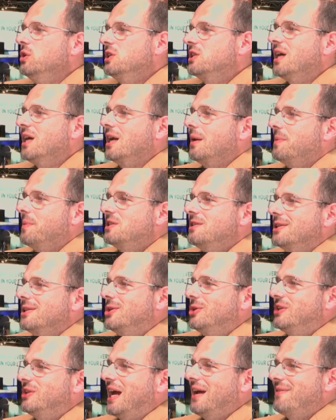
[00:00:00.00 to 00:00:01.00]
start a business
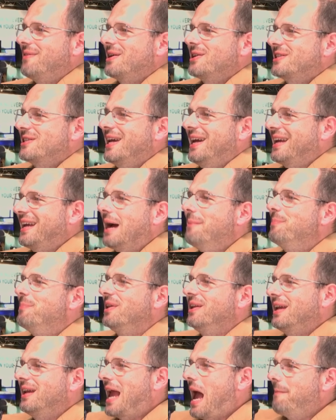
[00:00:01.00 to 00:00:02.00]
today where you're saying, I'm
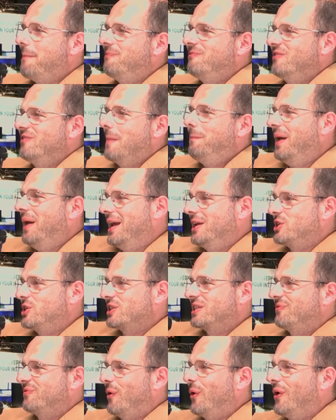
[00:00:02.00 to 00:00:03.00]
building web
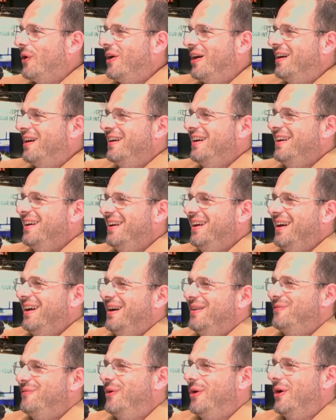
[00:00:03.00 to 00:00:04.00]
pages for
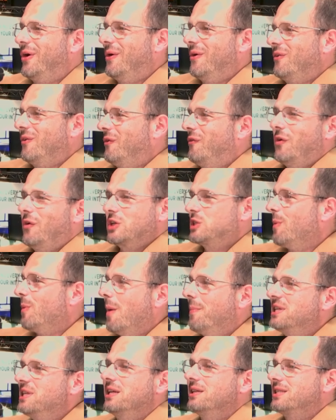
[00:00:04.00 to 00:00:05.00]
small
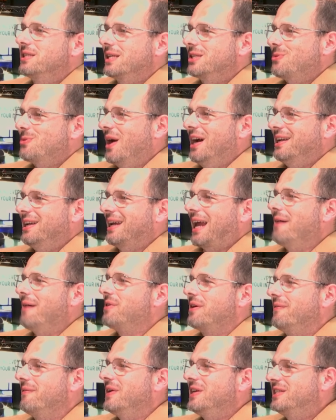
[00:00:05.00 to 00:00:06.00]
businesses, right? Like
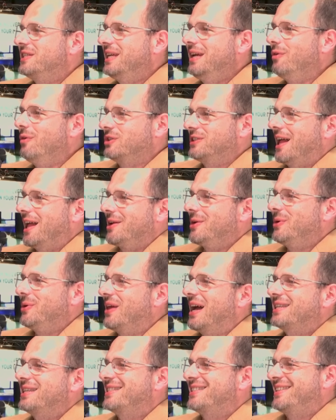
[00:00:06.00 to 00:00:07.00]
every VC will tell you
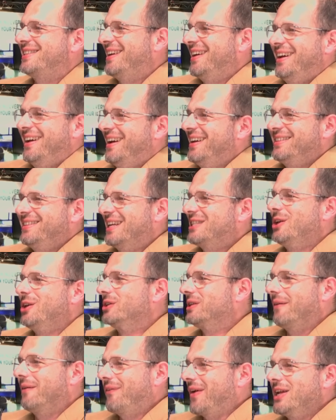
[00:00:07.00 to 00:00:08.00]
that's not
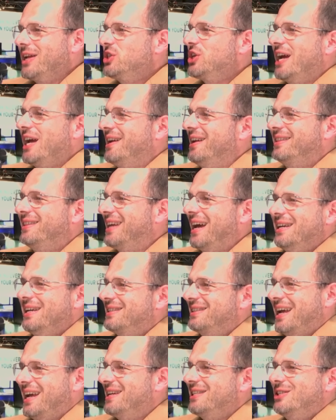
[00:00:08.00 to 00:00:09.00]
differentiated. There
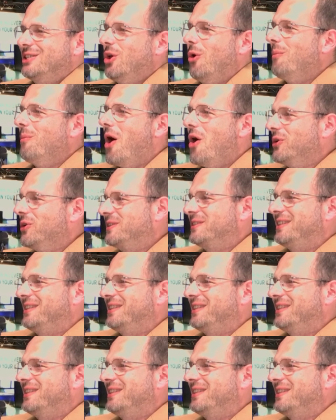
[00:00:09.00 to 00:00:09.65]
is no moat.